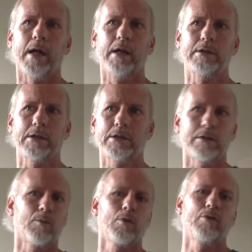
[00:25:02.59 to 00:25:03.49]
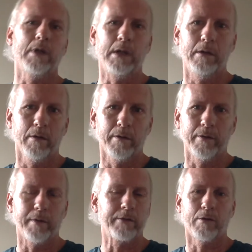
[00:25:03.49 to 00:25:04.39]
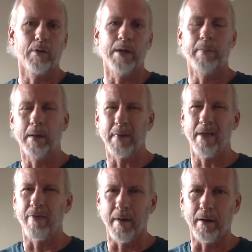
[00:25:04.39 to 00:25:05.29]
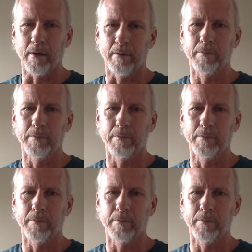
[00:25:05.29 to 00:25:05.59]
consciousness in the world can heal this, that's great, but I'm not there.